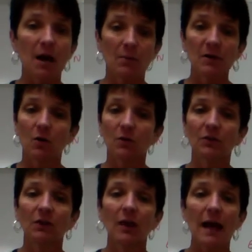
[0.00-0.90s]
I'll be over at
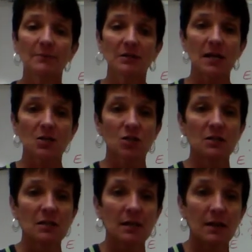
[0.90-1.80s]
the lab station
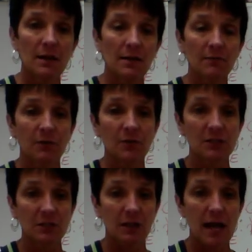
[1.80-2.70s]
for
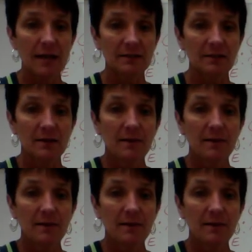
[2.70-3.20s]
this class.